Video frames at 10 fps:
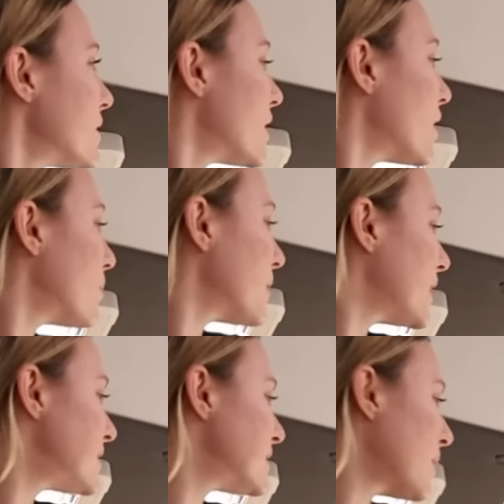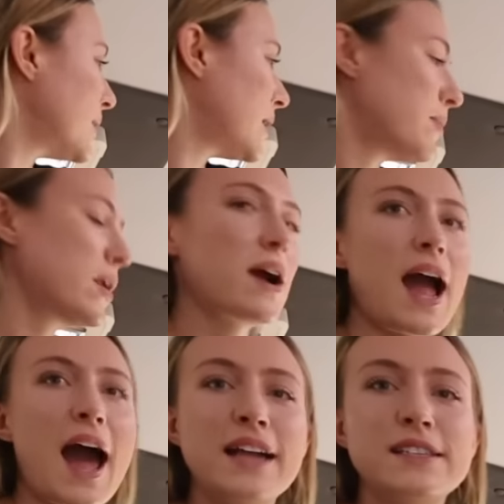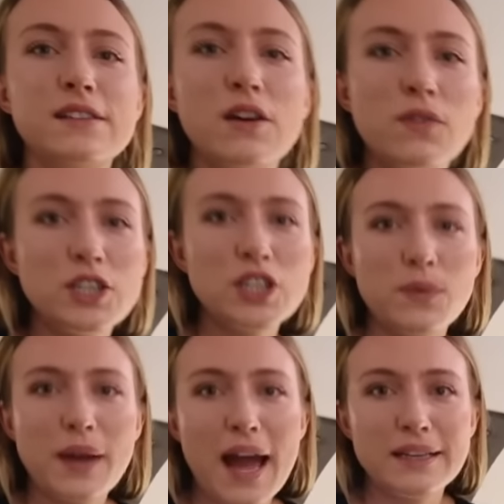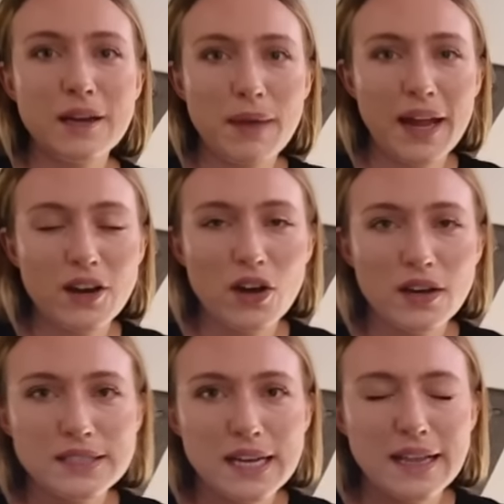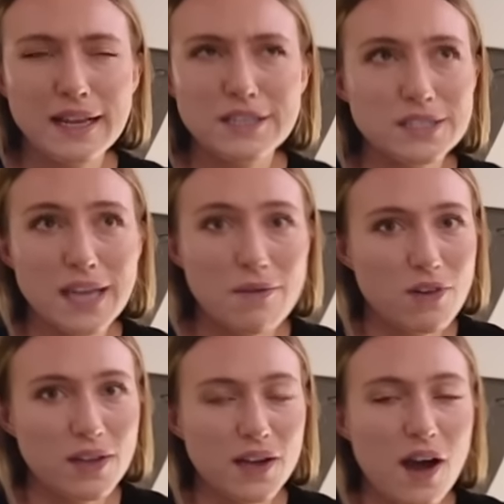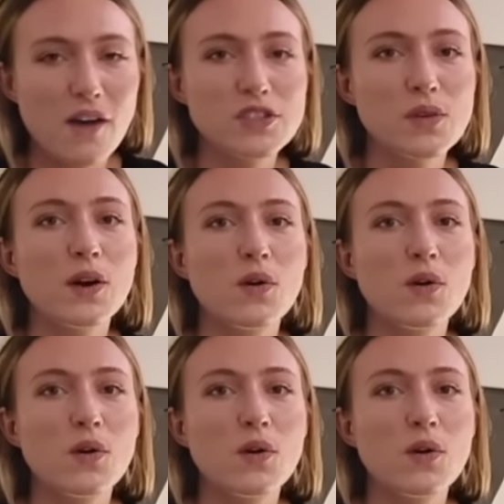little places that we could put our hats. Originally, we had command hooks, and they just kept falling off, so we